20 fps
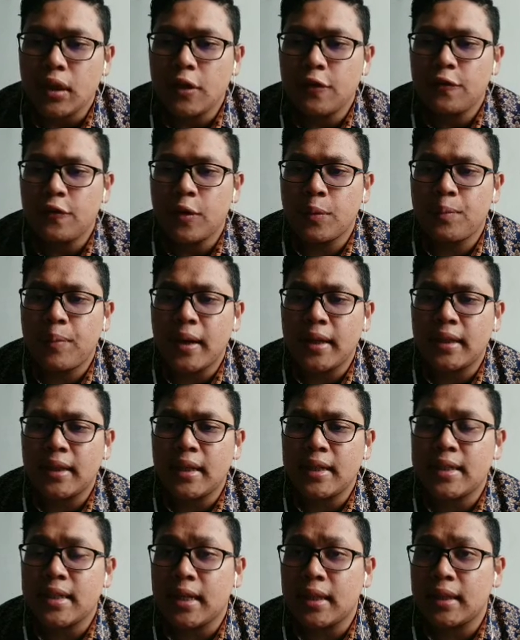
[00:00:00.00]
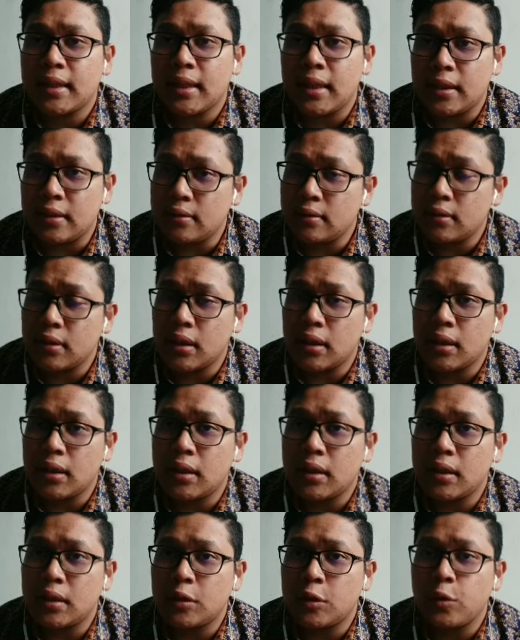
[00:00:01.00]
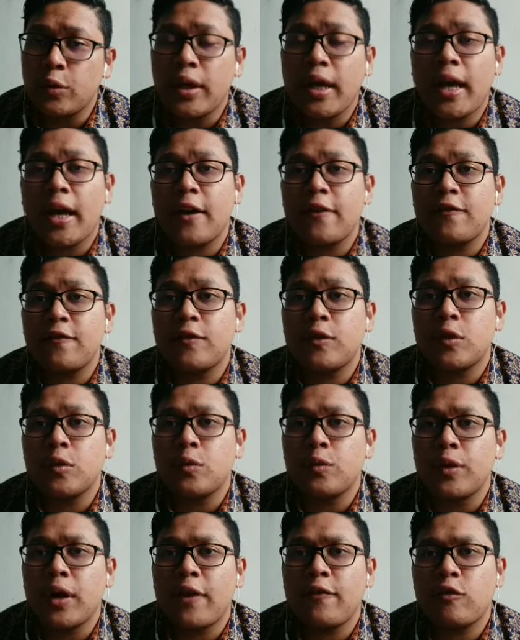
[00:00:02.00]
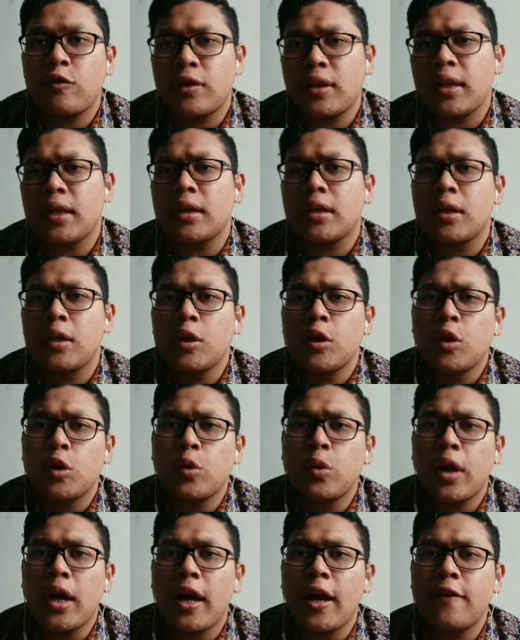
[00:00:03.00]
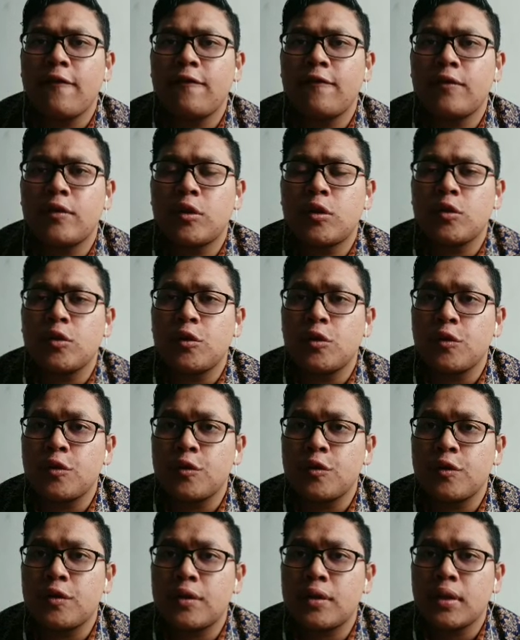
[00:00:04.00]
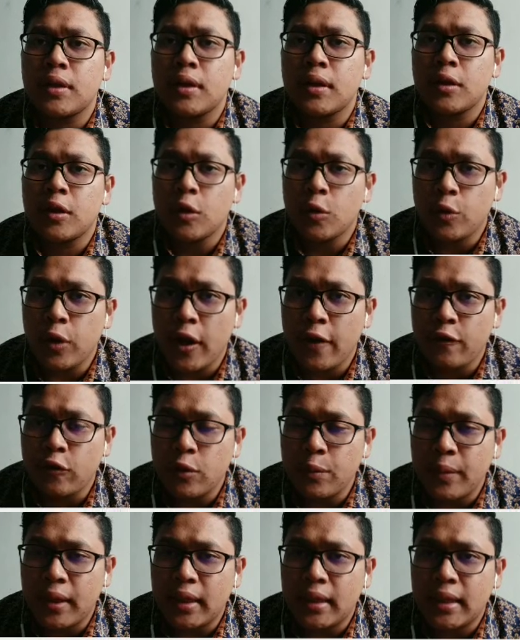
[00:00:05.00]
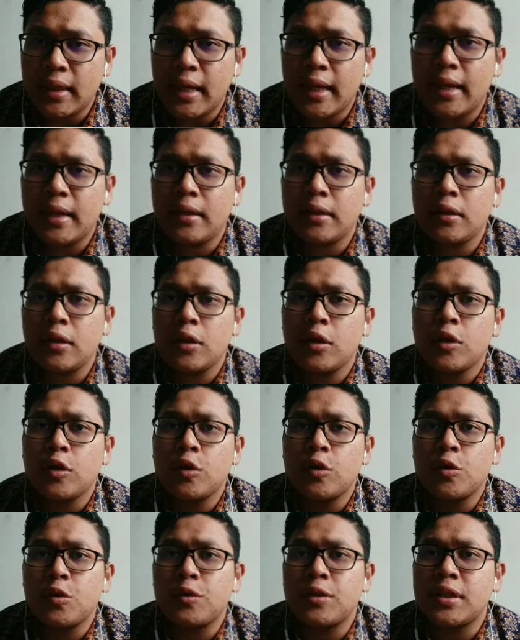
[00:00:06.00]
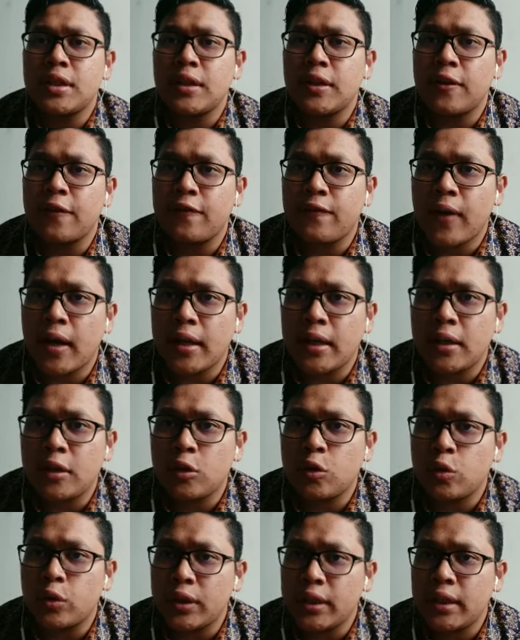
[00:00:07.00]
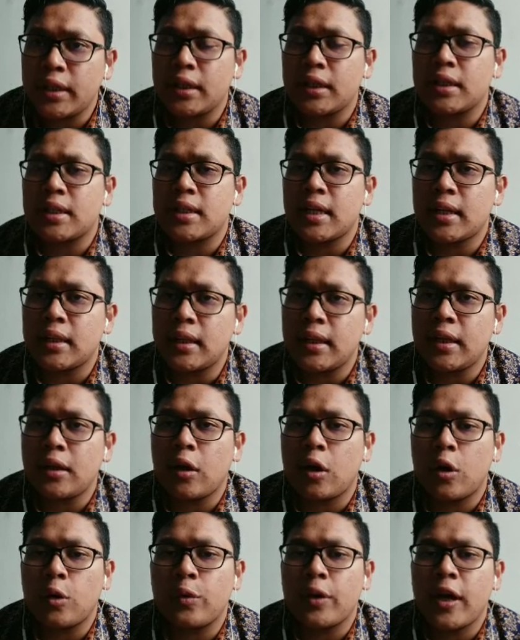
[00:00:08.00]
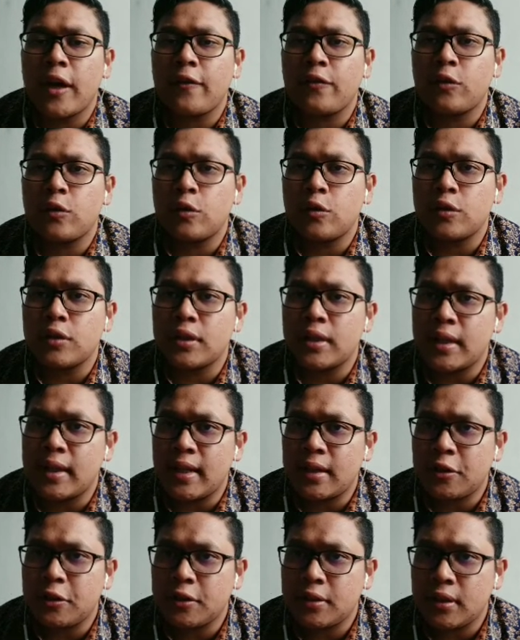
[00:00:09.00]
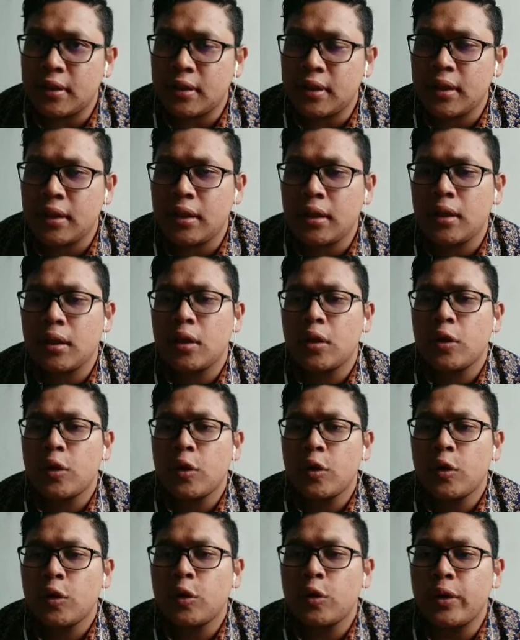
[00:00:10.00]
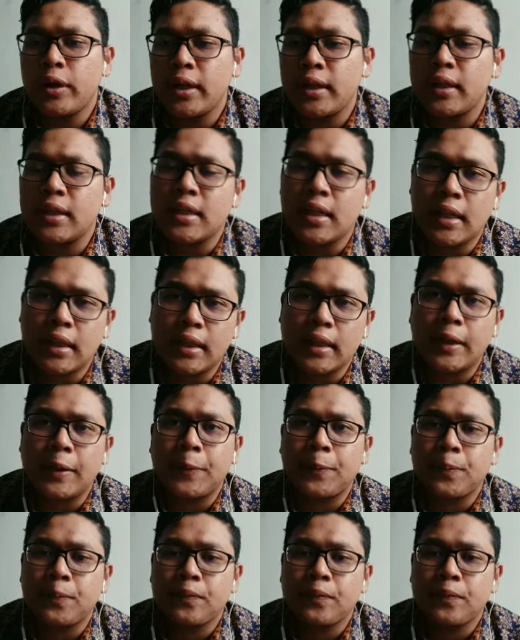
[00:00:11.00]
for batik chanting, we have to think, we have to maintain using the fire to heat the chanting, or we have to use the electricity to heat the chanting.